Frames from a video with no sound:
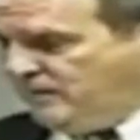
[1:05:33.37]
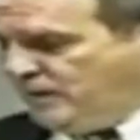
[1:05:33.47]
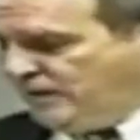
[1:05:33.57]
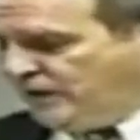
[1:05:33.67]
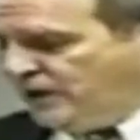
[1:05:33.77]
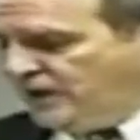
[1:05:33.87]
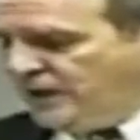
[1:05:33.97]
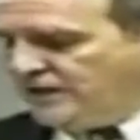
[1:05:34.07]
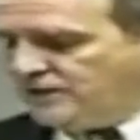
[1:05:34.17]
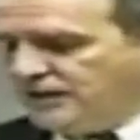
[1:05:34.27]
And where the
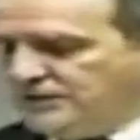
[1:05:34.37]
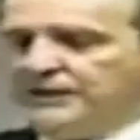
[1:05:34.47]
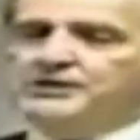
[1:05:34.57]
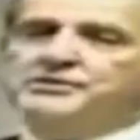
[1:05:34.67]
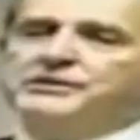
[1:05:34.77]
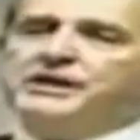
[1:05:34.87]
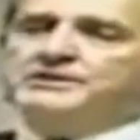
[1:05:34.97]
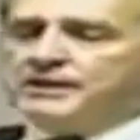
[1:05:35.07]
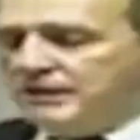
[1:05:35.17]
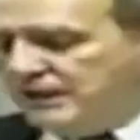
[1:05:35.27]
Carnegie trustees in
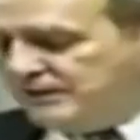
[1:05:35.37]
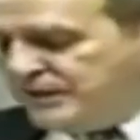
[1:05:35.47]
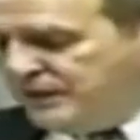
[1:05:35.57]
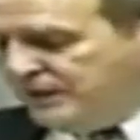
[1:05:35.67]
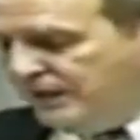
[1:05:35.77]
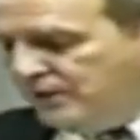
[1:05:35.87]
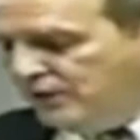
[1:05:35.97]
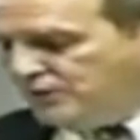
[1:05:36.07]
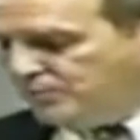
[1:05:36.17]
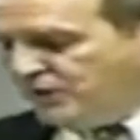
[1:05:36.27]
1918 had
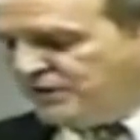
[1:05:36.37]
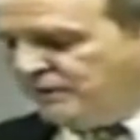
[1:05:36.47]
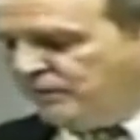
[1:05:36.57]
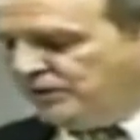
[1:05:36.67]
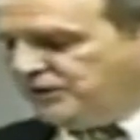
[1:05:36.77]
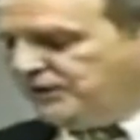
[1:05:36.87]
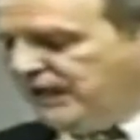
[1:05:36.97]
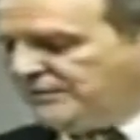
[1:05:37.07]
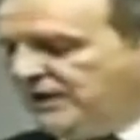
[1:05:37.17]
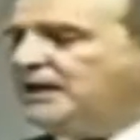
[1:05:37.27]
urged President Wilson
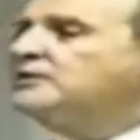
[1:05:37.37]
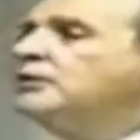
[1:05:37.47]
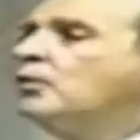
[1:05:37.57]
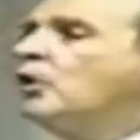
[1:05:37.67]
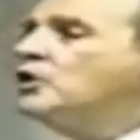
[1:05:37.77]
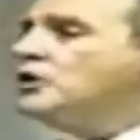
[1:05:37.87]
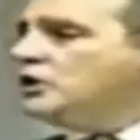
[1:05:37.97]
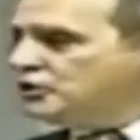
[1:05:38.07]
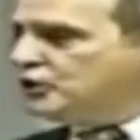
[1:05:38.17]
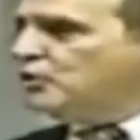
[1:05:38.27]
not to end the war
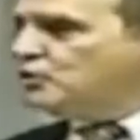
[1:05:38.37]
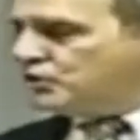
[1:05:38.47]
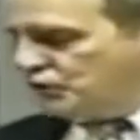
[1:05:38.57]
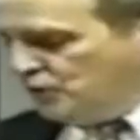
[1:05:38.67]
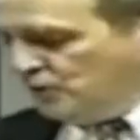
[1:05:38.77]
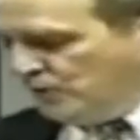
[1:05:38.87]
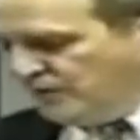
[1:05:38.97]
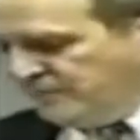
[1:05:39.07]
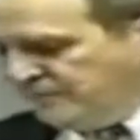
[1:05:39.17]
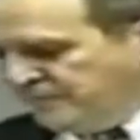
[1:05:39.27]
too soon,